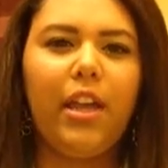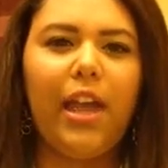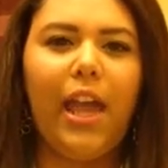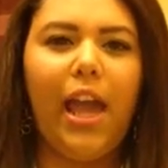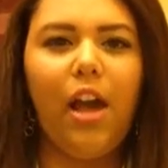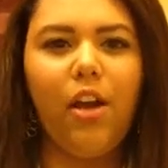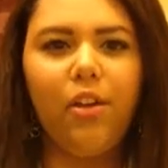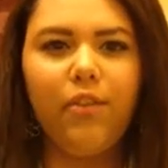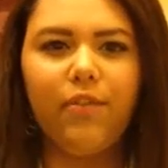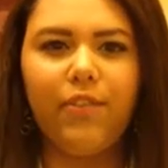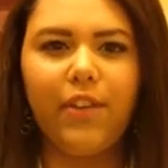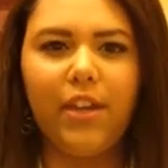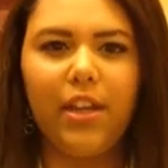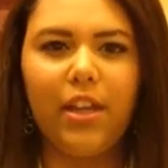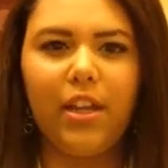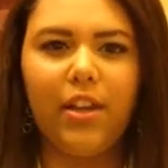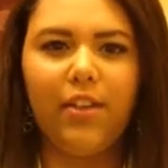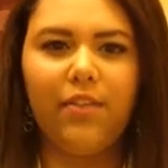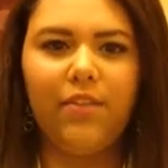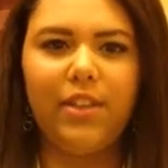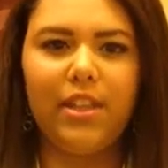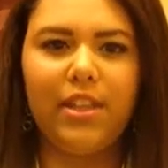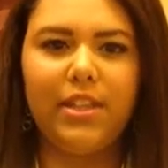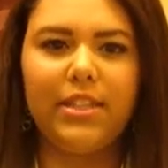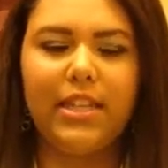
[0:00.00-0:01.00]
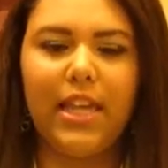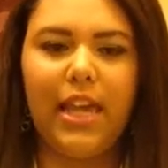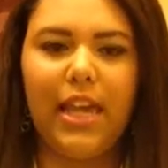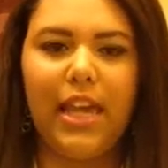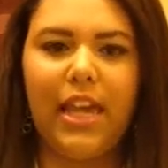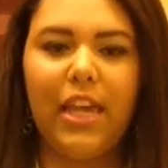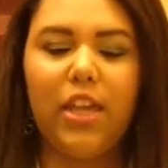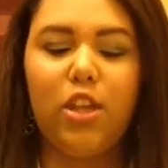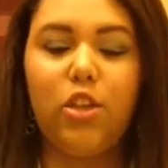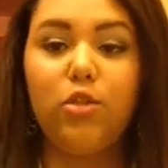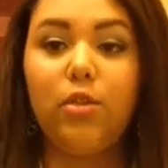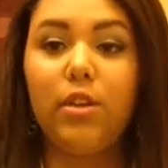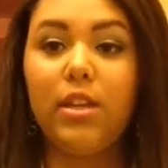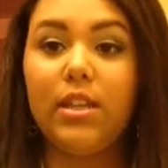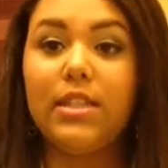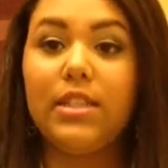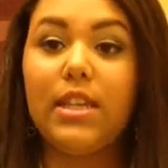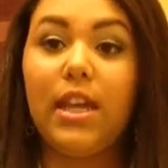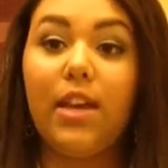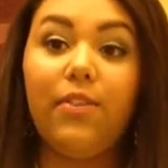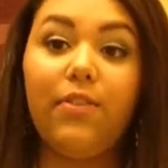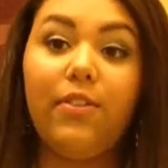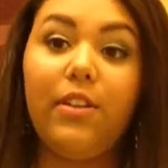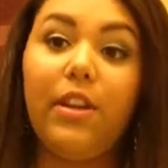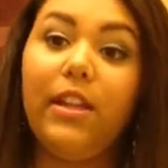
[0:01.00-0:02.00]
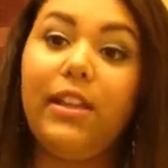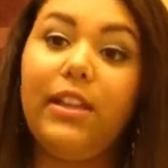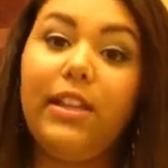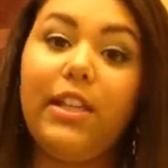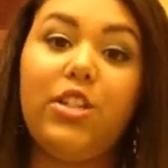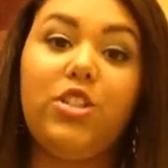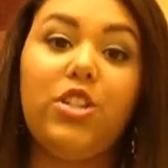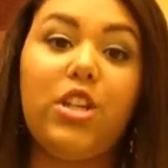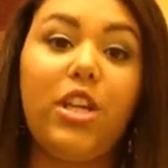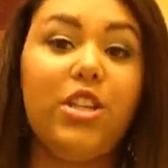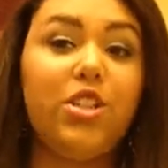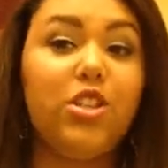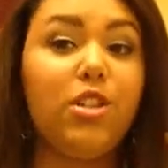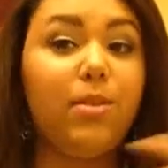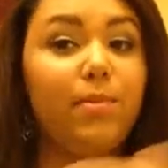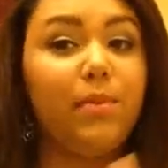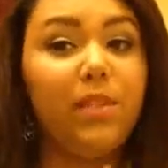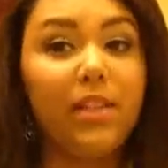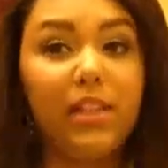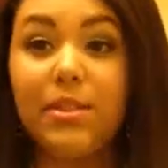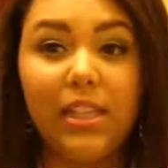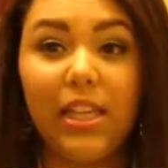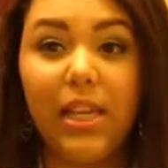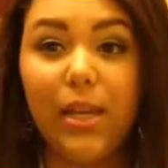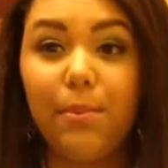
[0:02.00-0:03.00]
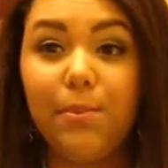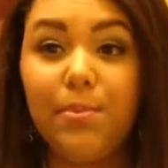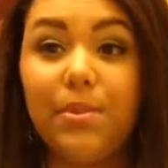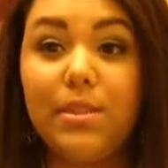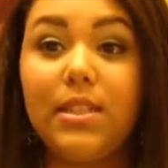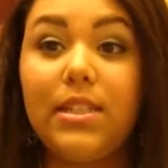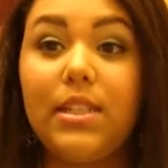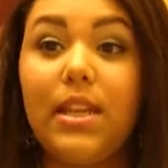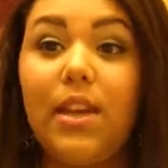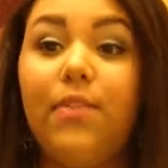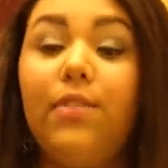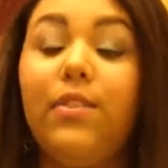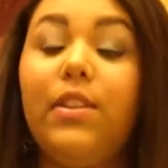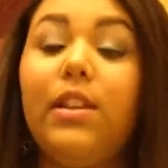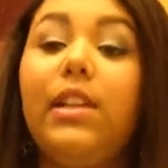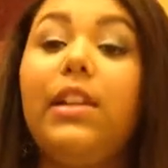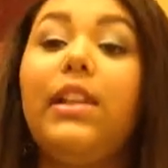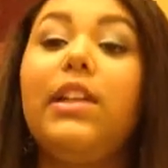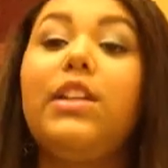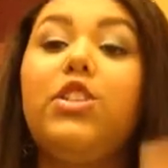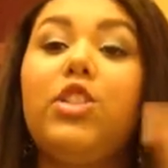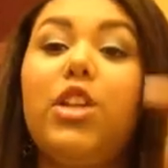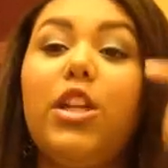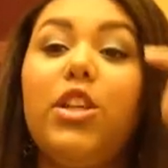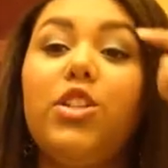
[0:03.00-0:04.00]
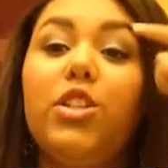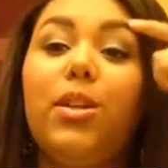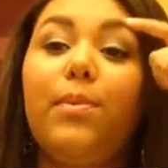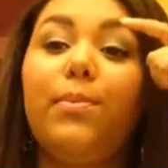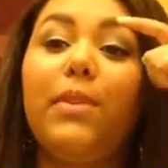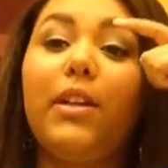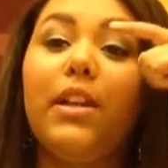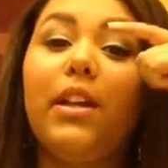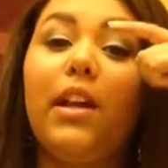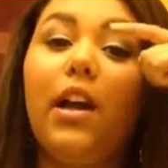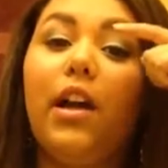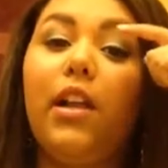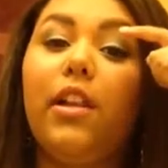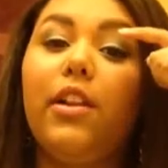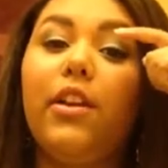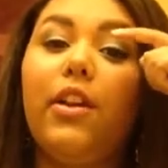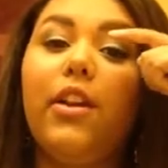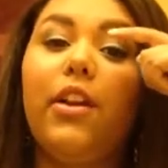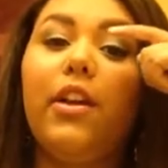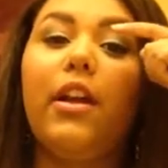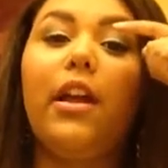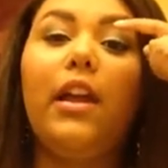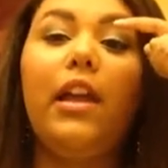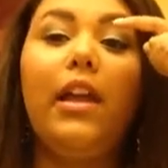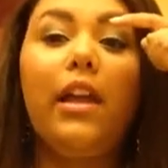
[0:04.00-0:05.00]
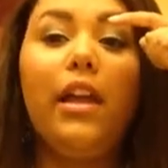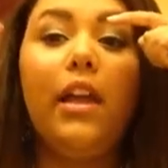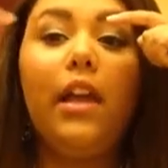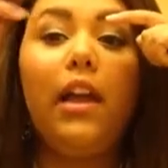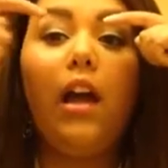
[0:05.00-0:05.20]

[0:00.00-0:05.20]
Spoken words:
outfit of the day, you can definitely change up the lips, definitely change up the color